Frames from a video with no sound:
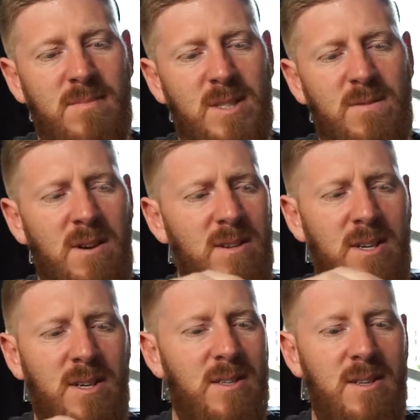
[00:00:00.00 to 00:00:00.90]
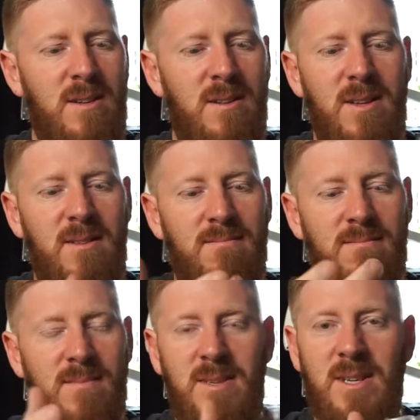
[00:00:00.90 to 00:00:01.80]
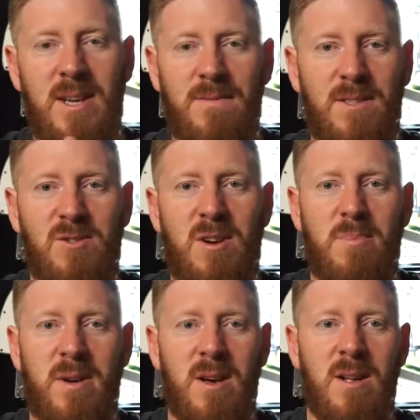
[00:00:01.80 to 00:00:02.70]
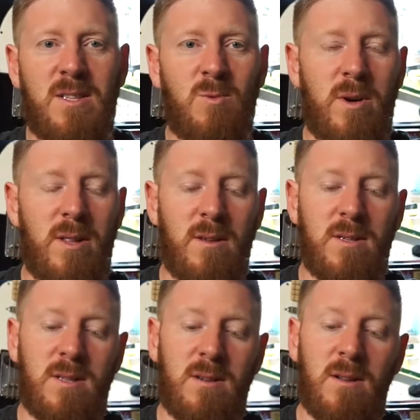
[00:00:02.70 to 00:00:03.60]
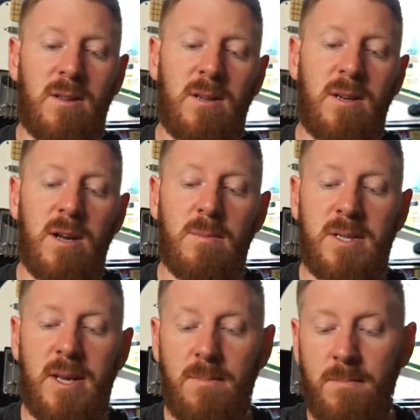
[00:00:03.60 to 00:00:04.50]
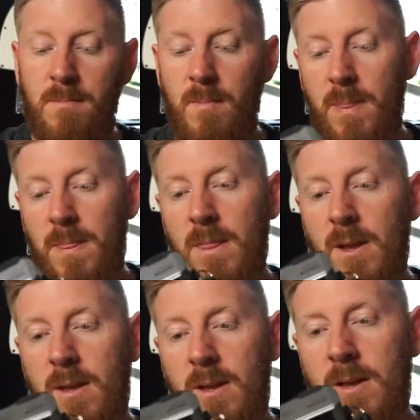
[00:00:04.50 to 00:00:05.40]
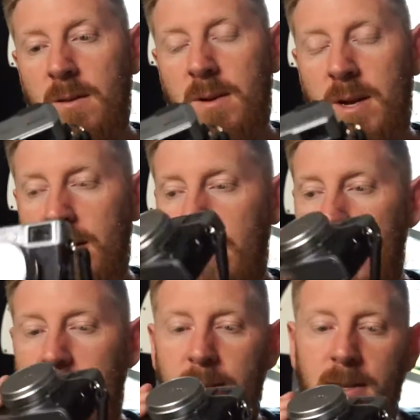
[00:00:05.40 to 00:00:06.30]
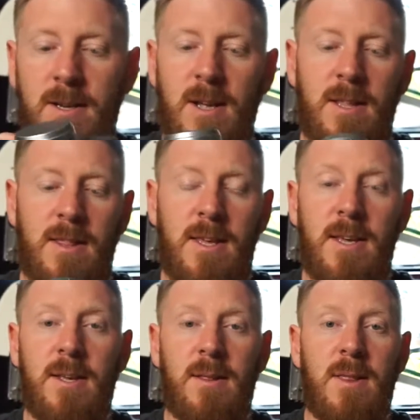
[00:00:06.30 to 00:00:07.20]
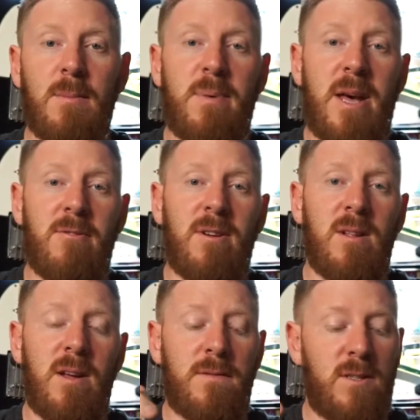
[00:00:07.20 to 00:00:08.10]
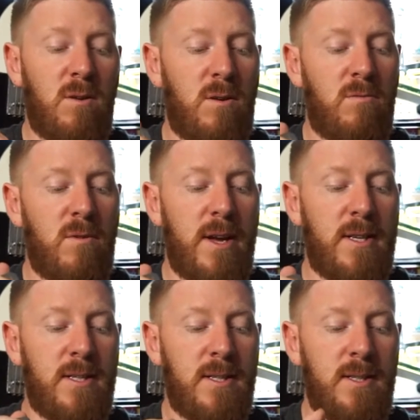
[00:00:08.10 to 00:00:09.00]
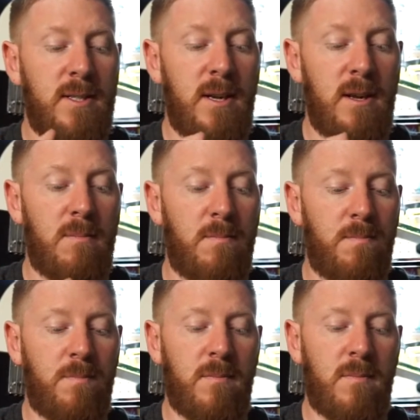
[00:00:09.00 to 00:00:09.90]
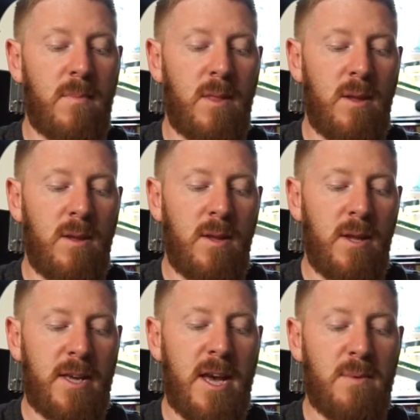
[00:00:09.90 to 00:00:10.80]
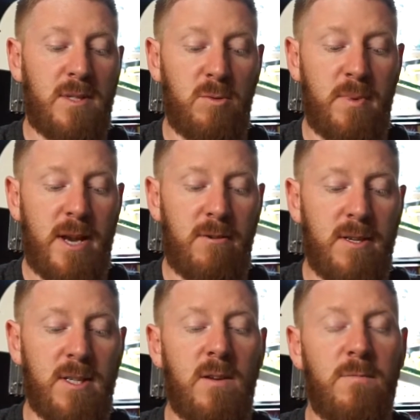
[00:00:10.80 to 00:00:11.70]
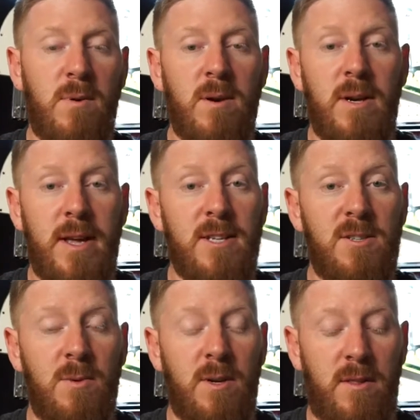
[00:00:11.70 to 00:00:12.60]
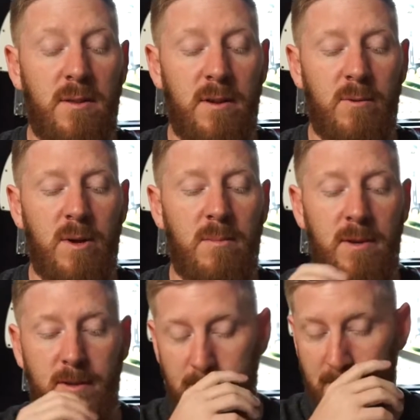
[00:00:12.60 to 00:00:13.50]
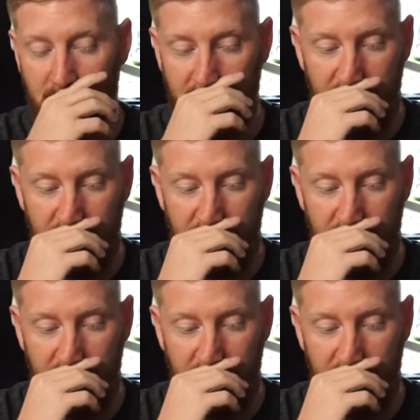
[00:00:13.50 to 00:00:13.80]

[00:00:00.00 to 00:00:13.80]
As far as I can tell, you'd have to try pretty hard to wear those little knobs out. But yeah, another thing, the battery life's not great. It came with 2 batteries, and I bought an extra one, a third one, because